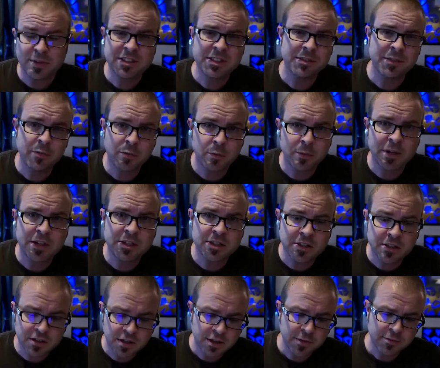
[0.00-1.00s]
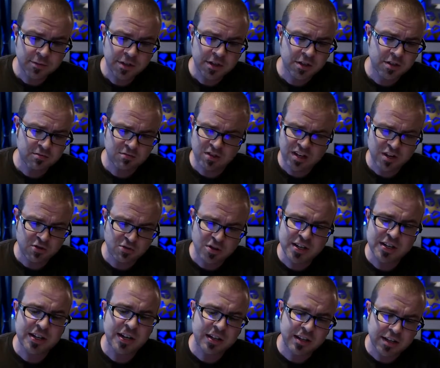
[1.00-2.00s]
a bunch of information, going to kind of
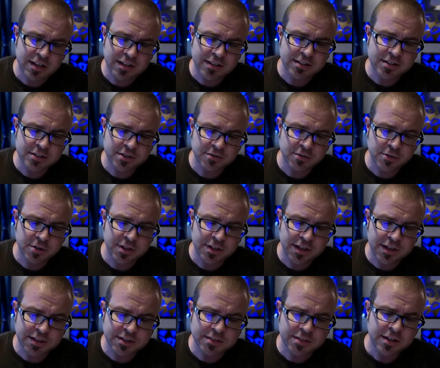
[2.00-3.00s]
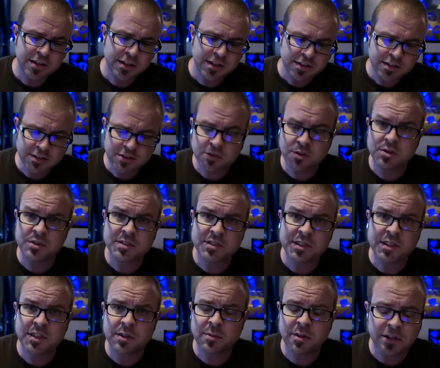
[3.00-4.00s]
run down a lot of this for you guys, and then towards
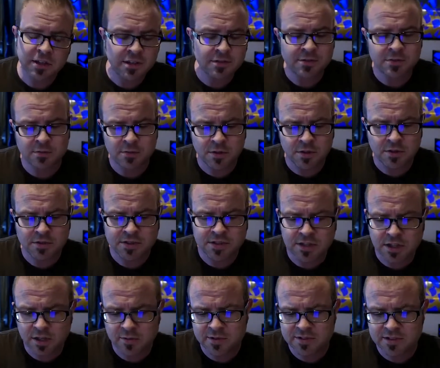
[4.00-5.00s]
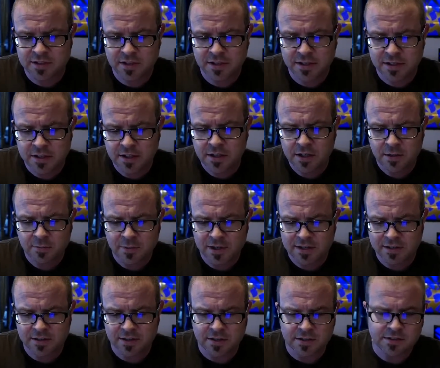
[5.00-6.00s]
the end I'm going to give some closing commentary,
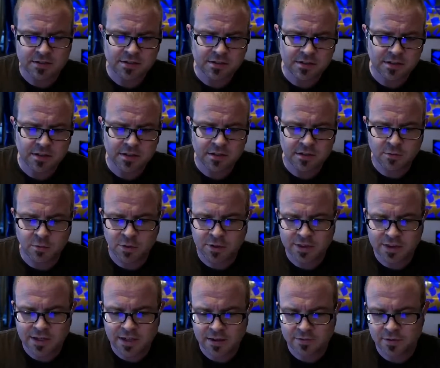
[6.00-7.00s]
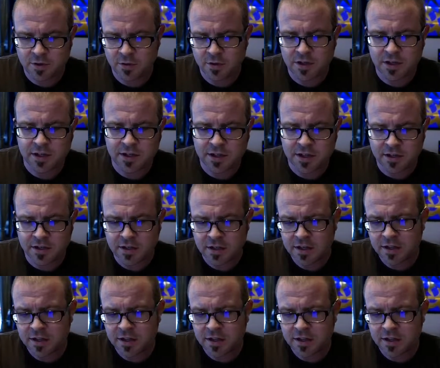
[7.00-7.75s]
my thoughts on what they have going on here.